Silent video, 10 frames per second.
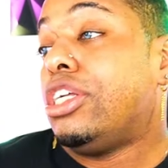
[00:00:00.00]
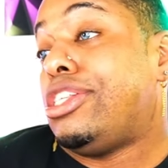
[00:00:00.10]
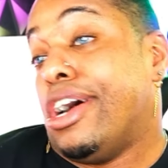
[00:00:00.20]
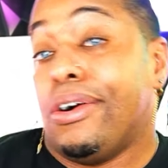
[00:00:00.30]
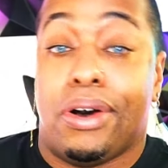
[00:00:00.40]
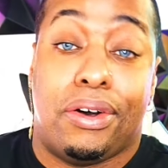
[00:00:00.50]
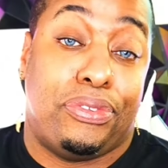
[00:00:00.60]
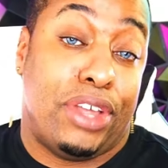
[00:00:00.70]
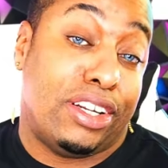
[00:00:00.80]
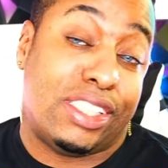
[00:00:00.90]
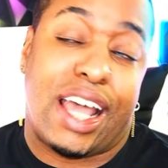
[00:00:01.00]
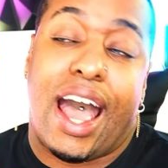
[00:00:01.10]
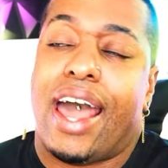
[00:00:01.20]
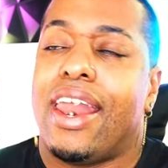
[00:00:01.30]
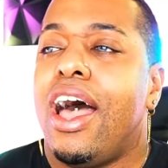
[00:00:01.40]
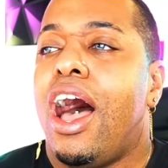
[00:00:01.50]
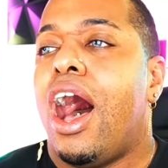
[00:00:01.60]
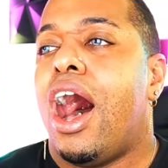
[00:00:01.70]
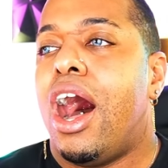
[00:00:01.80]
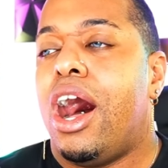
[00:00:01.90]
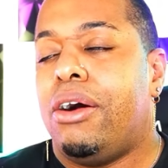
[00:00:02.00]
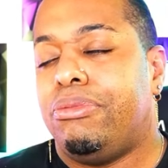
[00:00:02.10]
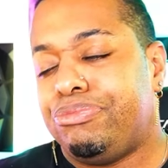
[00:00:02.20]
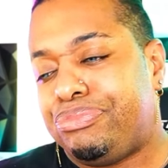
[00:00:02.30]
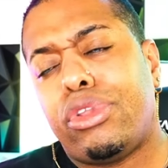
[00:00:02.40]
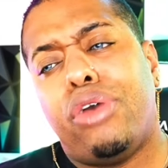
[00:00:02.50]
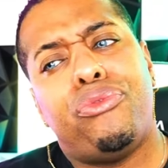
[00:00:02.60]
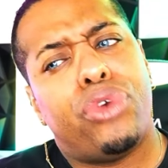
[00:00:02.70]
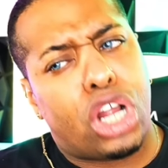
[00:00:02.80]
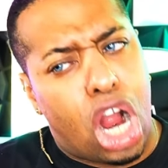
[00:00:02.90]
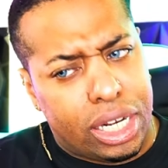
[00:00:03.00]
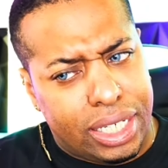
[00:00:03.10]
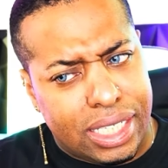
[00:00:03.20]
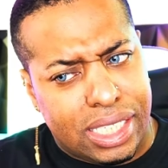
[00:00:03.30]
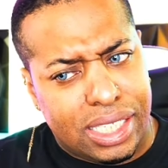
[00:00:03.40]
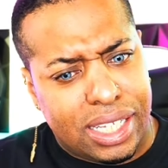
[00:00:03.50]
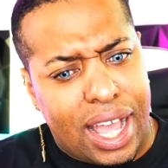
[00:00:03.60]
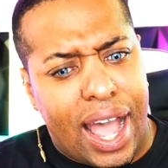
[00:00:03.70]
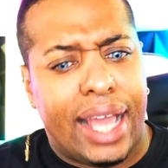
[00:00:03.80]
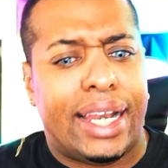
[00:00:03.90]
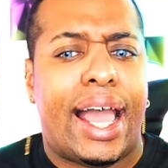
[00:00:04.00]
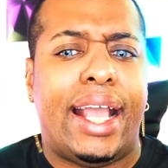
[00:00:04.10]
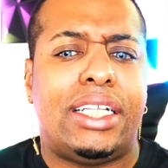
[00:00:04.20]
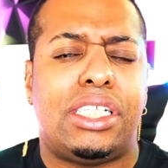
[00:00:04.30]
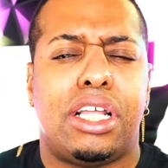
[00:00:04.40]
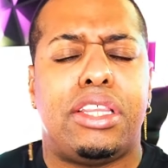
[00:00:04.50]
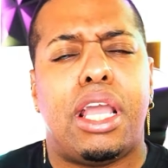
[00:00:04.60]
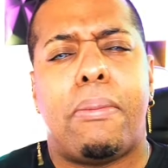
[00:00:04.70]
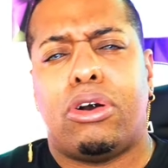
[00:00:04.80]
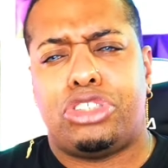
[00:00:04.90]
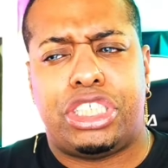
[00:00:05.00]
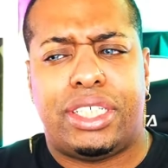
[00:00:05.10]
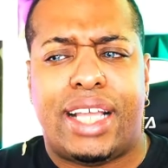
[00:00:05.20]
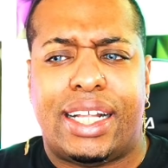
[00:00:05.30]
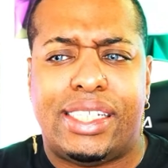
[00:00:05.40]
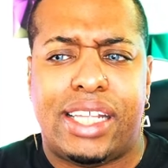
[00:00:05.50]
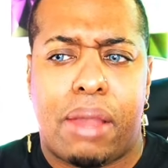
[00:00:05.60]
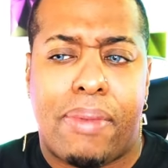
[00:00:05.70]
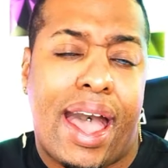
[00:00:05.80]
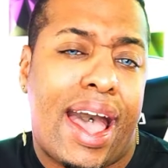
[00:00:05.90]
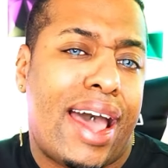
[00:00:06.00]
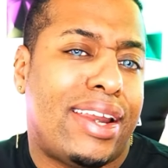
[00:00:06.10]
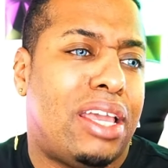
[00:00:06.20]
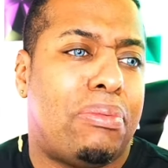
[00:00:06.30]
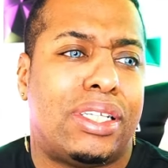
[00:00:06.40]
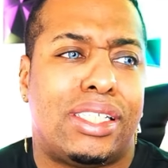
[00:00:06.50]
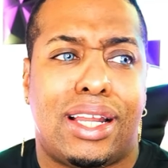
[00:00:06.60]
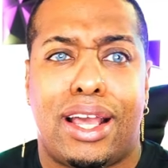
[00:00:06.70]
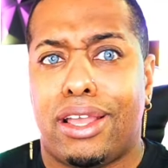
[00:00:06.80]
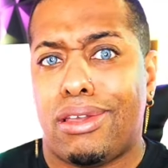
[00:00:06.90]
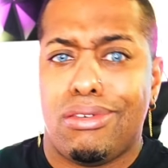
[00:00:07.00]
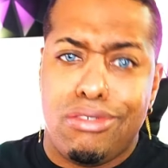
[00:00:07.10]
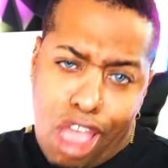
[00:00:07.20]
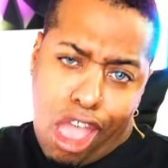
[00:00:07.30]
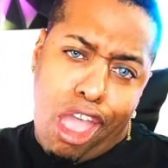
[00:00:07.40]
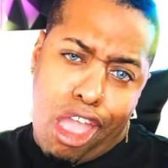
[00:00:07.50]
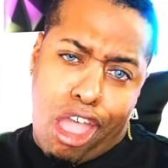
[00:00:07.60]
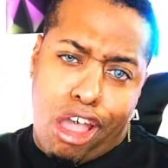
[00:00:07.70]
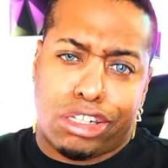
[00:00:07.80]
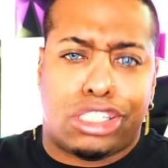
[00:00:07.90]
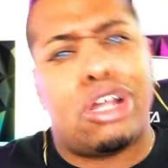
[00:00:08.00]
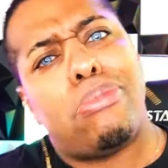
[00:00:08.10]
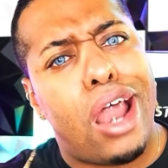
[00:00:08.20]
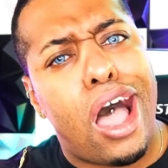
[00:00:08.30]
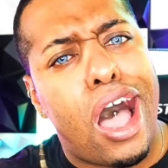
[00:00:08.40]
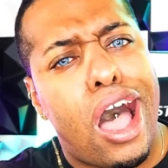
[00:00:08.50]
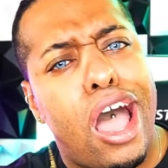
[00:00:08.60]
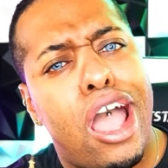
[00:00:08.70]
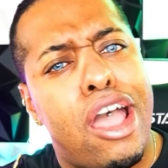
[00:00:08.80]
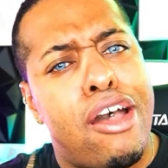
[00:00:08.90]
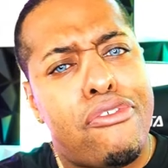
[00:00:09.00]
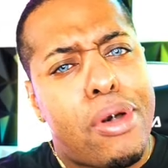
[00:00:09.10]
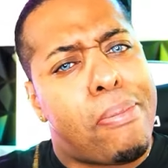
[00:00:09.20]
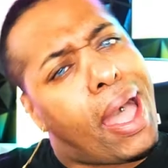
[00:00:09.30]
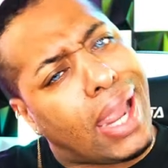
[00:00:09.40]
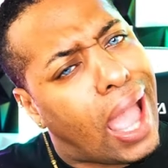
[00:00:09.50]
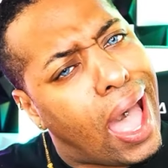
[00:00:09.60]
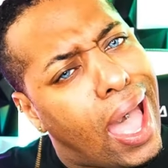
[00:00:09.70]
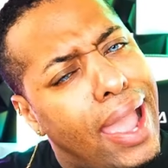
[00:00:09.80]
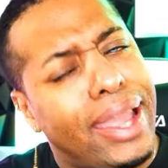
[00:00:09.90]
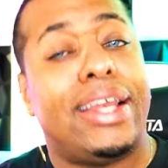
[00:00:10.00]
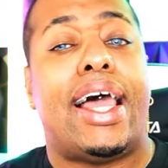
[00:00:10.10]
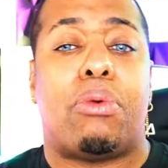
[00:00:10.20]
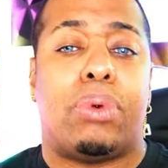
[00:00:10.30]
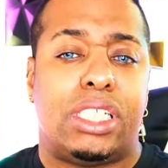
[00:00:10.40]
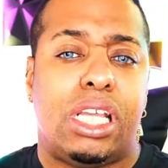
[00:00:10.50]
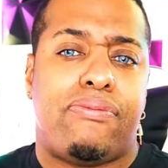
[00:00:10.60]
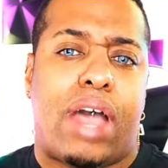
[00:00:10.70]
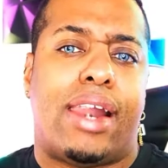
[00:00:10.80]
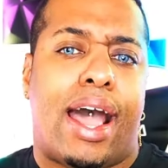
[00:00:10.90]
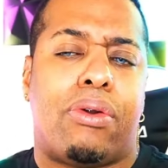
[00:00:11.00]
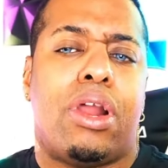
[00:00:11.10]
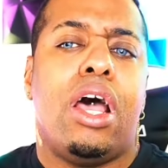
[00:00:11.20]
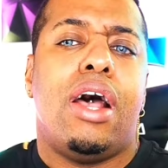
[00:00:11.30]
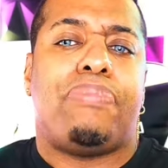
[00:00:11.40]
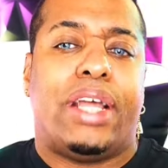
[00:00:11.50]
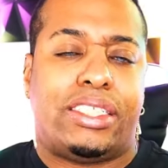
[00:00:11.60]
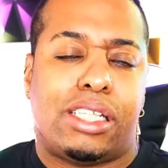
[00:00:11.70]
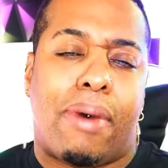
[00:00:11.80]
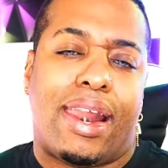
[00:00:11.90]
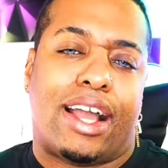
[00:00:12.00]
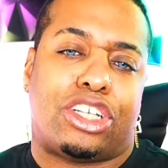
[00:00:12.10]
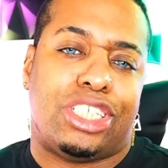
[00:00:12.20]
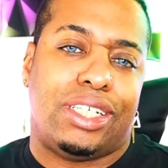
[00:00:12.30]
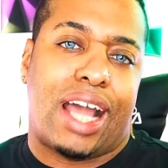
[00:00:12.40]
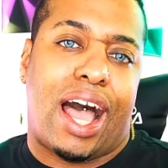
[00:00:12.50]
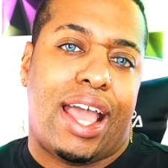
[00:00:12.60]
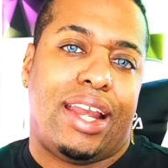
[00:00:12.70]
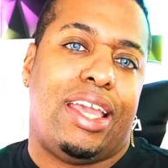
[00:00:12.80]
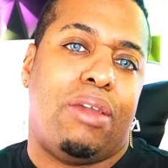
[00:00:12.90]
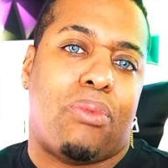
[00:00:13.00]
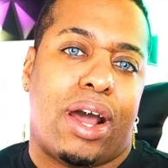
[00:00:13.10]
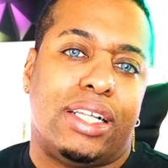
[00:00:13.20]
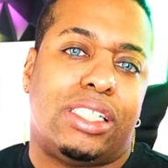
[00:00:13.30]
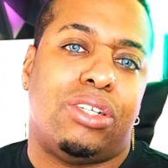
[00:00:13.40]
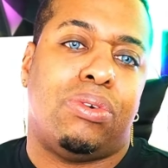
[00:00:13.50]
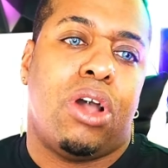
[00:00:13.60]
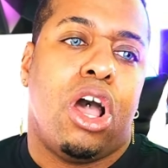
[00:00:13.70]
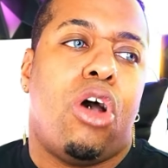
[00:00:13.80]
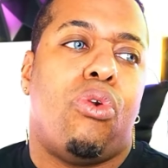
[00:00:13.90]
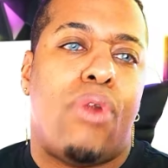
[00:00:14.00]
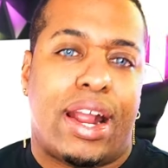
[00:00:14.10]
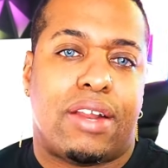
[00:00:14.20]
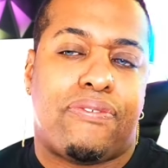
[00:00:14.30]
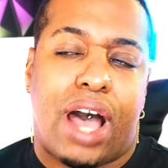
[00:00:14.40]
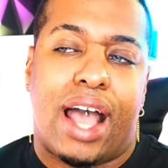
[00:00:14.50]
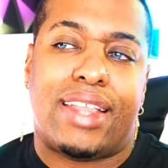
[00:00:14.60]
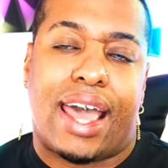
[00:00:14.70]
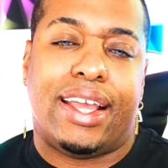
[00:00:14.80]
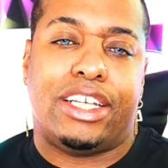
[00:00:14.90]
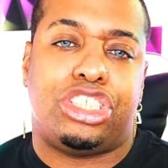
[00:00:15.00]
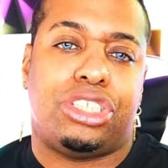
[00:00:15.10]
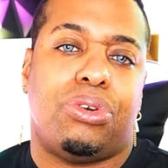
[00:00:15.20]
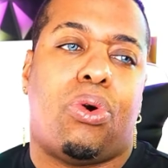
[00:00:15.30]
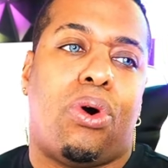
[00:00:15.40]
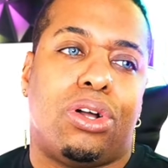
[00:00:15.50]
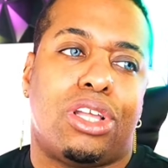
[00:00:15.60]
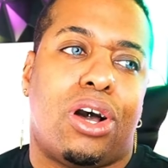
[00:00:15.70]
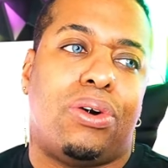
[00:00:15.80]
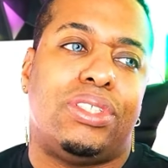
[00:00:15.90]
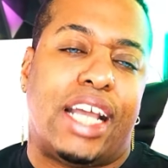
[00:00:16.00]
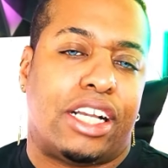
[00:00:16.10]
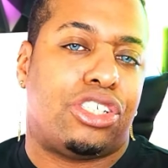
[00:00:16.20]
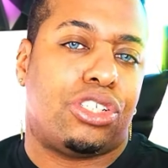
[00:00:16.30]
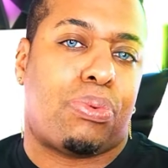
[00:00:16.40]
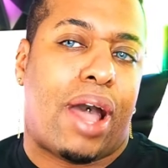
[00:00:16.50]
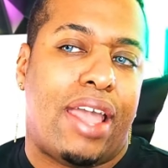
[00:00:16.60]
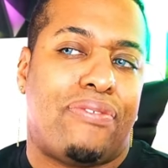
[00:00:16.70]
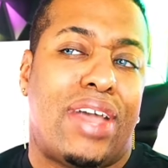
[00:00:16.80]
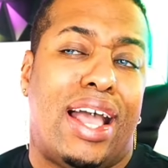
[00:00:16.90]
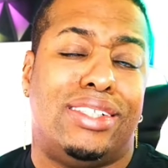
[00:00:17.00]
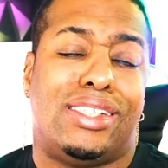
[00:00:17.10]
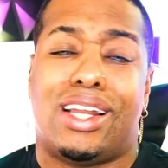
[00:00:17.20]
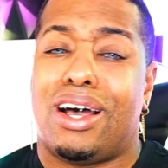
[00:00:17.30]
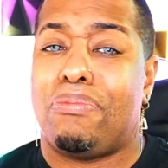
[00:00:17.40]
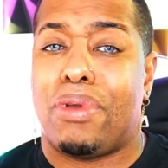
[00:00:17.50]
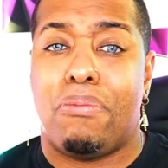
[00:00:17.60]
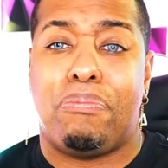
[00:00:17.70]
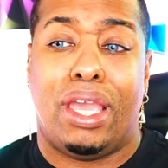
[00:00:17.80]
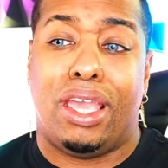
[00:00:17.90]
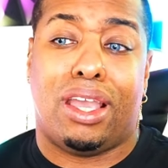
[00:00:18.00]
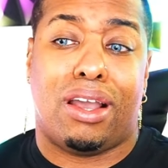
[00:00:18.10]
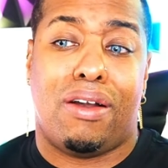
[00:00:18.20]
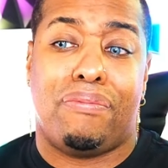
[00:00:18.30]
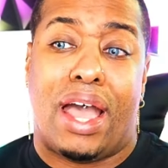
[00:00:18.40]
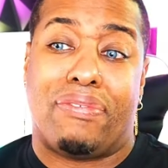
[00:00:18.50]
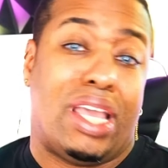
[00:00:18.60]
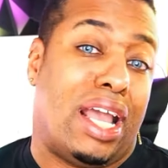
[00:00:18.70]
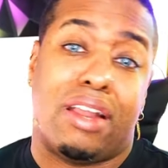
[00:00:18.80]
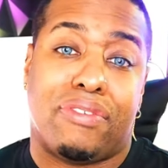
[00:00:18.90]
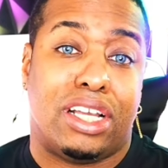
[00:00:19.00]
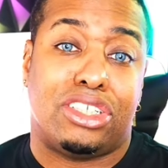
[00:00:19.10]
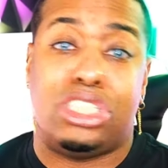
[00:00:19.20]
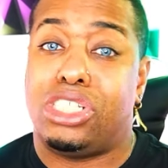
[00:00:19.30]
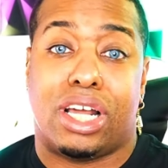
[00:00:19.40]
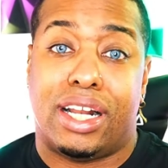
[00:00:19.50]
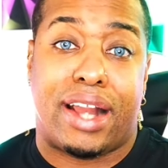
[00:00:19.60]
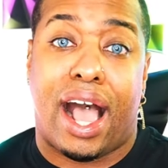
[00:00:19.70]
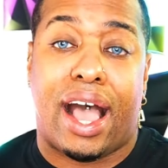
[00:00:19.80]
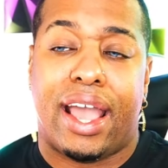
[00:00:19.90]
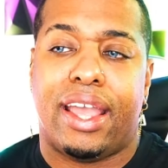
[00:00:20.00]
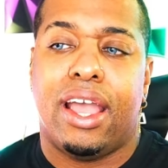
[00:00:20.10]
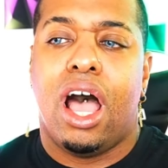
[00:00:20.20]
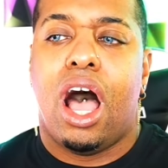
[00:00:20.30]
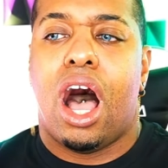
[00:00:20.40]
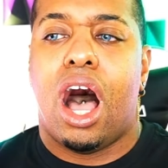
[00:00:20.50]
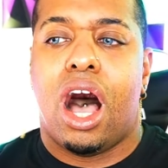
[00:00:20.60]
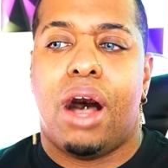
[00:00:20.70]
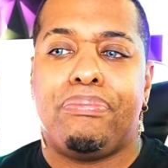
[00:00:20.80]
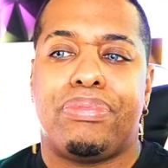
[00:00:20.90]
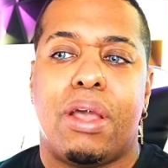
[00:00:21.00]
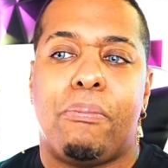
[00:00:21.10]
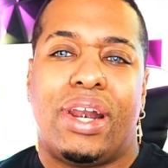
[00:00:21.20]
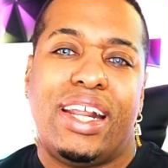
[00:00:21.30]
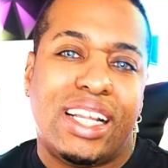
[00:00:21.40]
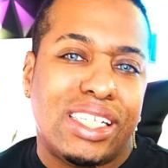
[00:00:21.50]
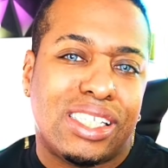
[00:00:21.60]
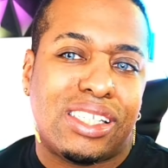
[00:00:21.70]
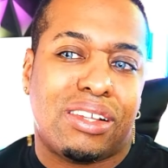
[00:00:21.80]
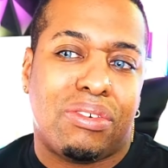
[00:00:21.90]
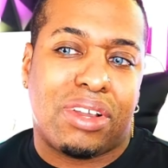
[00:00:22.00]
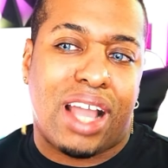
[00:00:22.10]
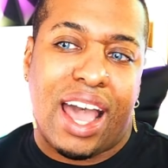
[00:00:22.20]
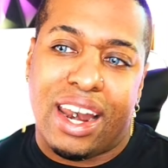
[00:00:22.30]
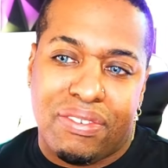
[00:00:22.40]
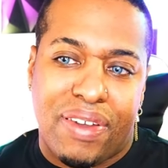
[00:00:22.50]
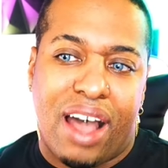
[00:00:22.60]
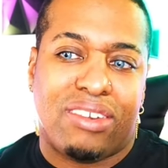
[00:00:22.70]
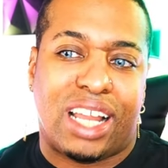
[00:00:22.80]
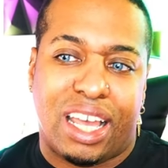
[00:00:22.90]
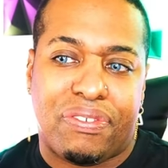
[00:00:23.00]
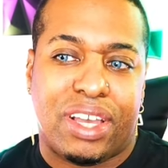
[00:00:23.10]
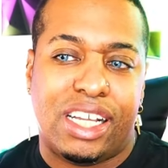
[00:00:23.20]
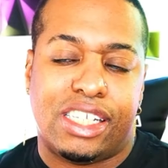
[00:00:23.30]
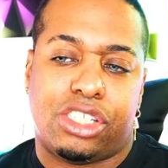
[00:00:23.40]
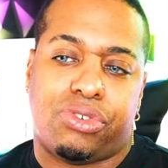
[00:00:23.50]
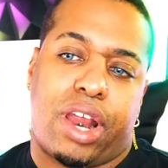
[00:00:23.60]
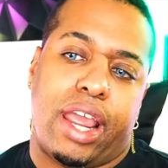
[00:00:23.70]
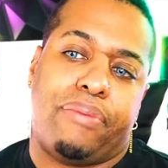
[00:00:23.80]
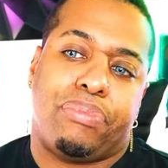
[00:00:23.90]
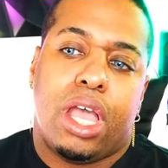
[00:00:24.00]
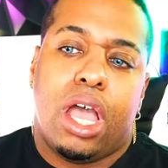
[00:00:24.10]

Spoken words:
So there's that. Regardless. I liked the emotion that Sam had. He wasn't like, yes, I'm alive, bye guy. Like, once he found out that somebody actually died, he wanted to rectify that issue. Although Dexter's wife ended up being, at the end of it, she's gonna die. But it is kind of how life is, right?